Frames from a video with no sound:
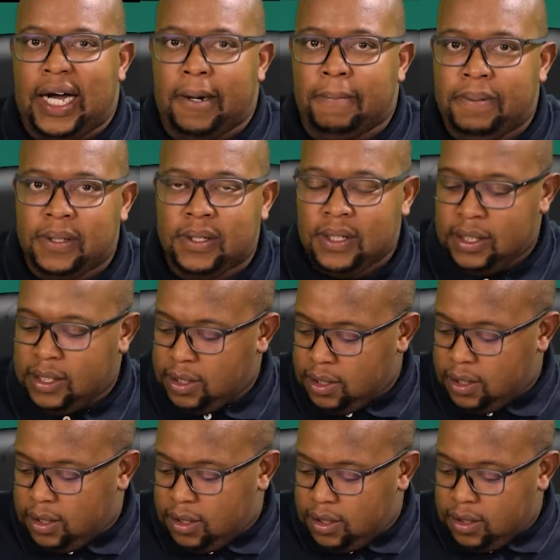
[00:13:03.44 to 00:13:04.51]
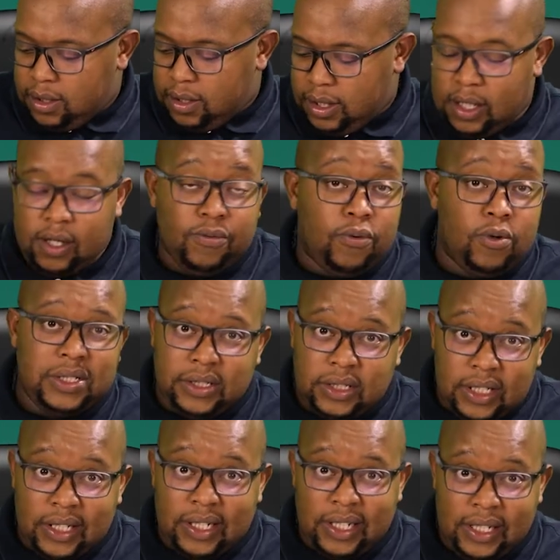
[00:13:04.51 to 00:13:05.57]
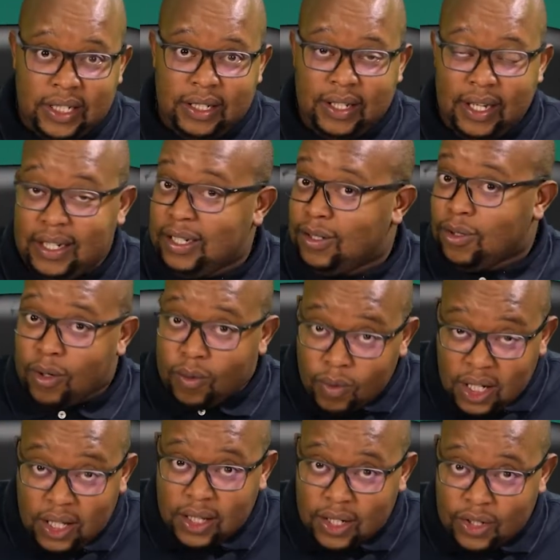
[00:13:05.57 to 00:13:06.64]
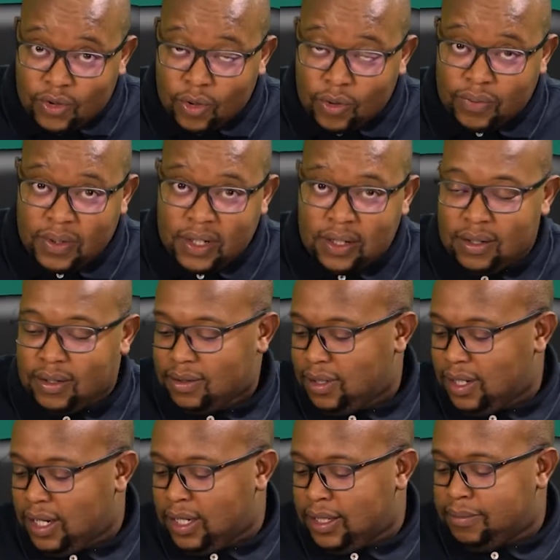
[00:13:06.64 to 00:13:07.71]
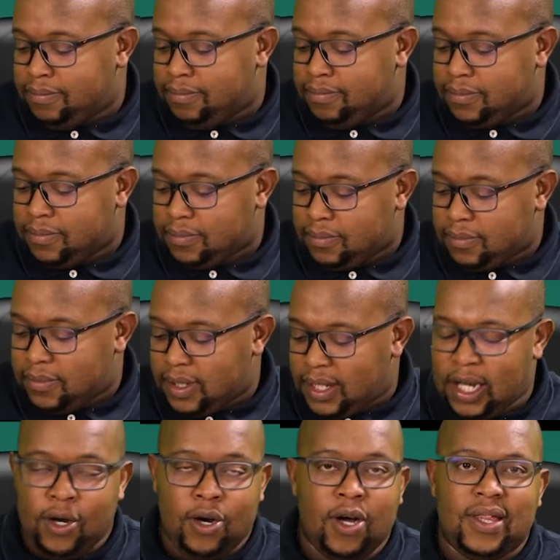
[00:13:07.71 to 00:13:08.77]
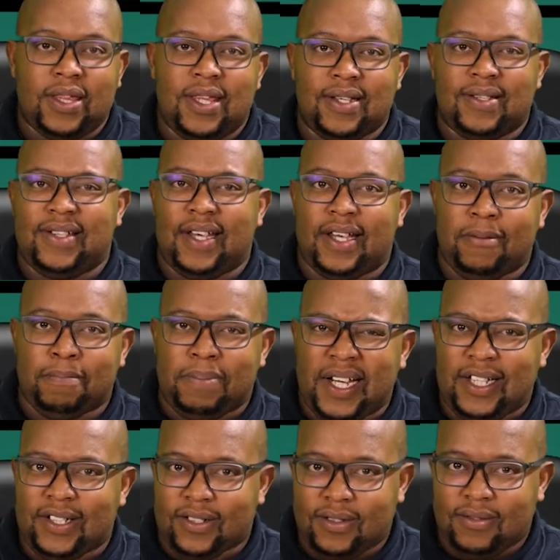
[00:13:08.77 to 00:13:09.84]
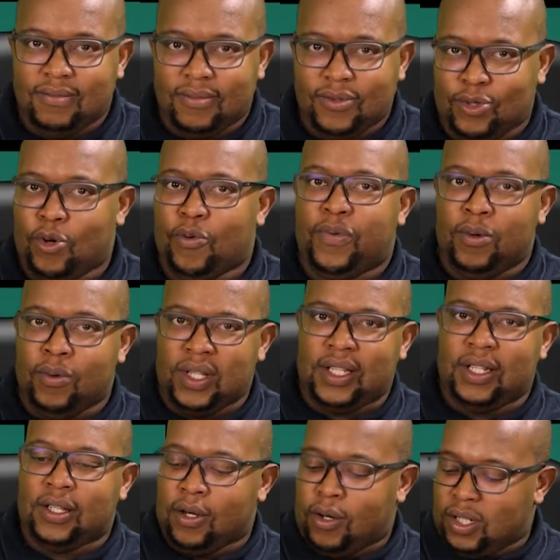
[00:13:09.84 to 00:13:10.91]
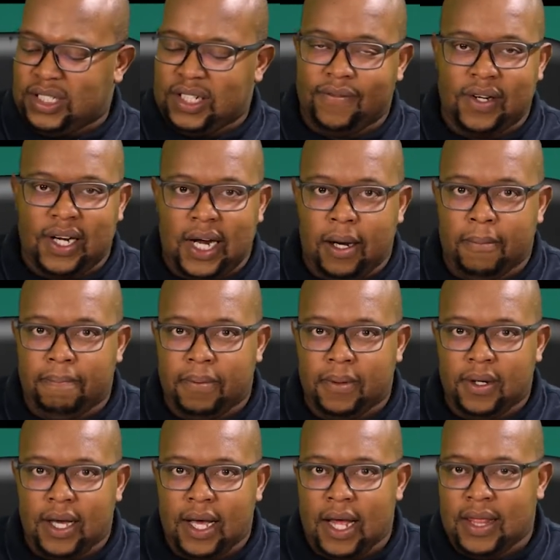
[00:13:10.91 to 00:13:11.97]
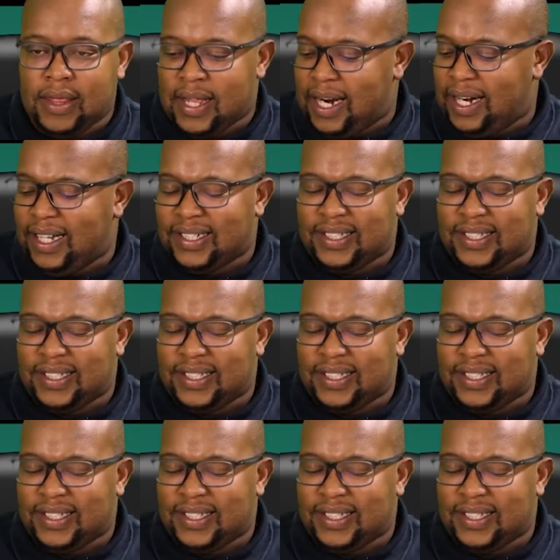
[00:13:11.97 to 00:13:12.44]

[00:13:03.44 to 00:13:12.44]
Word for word: Cup, and unfortunately, they did not win the trophy. Um, they got the second place trophy within the COSAFA Cup, and that